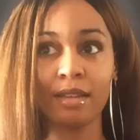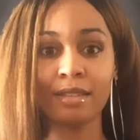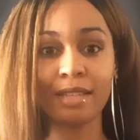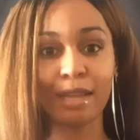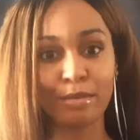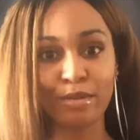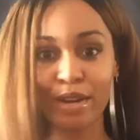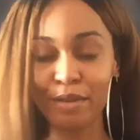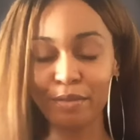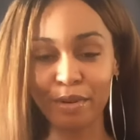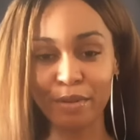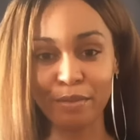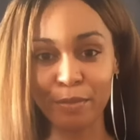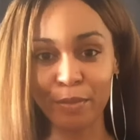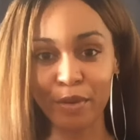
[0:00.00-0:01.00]
stop trying to run
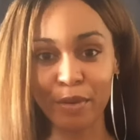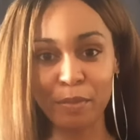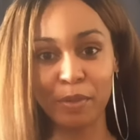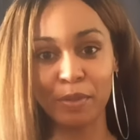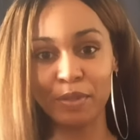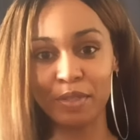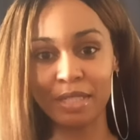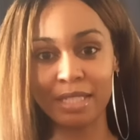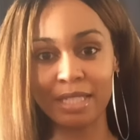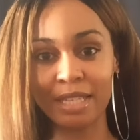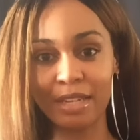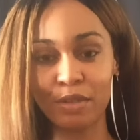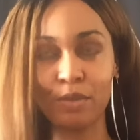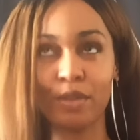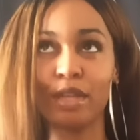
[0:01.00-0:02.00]
from your emotions
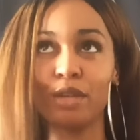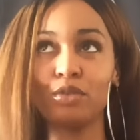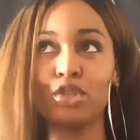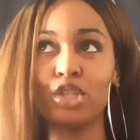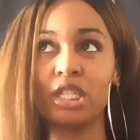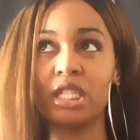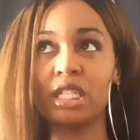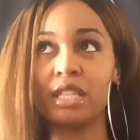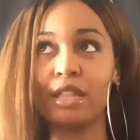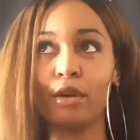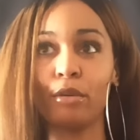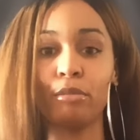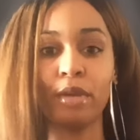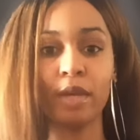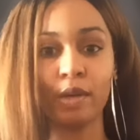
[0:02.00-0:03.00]
they they'll just they'll
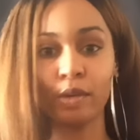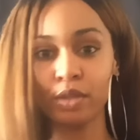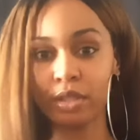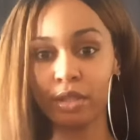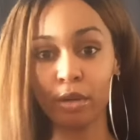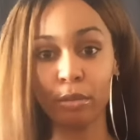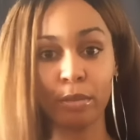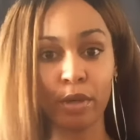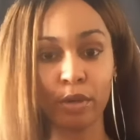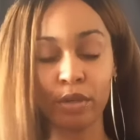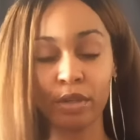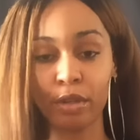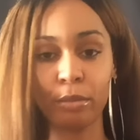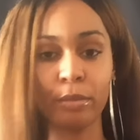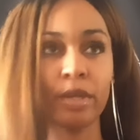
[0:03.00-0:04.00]
build and they'll build
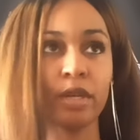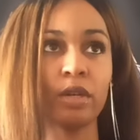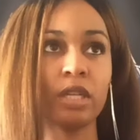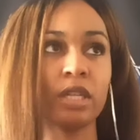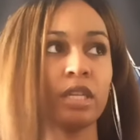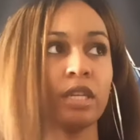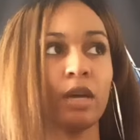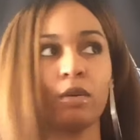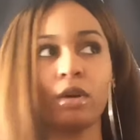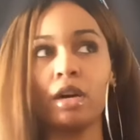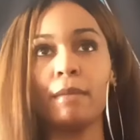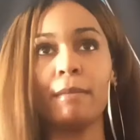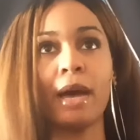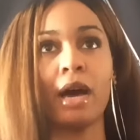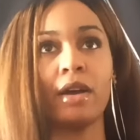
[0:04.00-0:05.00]
and they'll build and then they'll
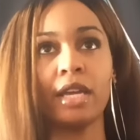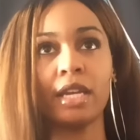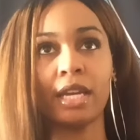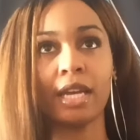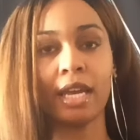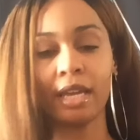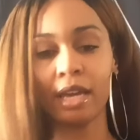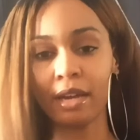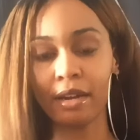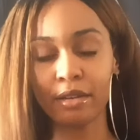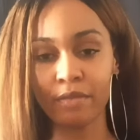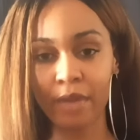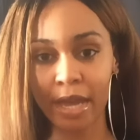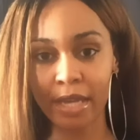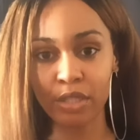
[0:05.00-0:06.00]
come out in a chaotic
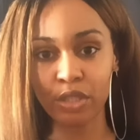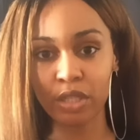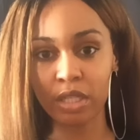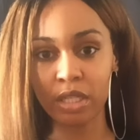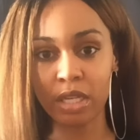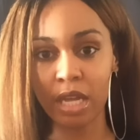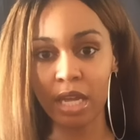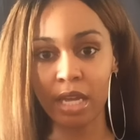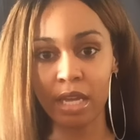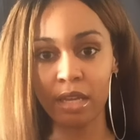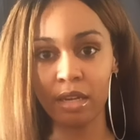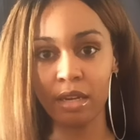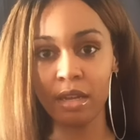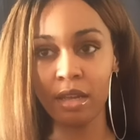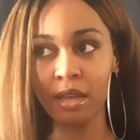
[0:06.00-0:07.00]
fashion
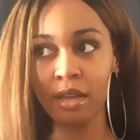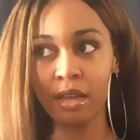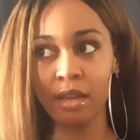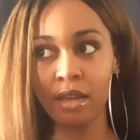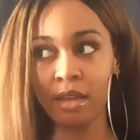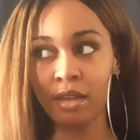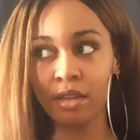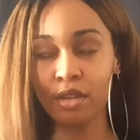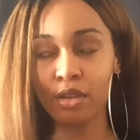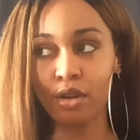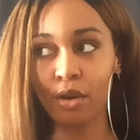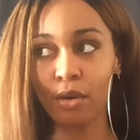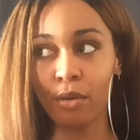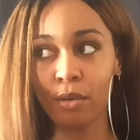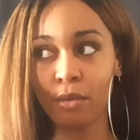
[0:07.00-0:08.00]
and you
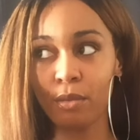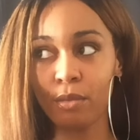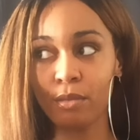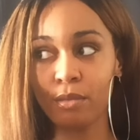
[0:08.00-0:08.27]
know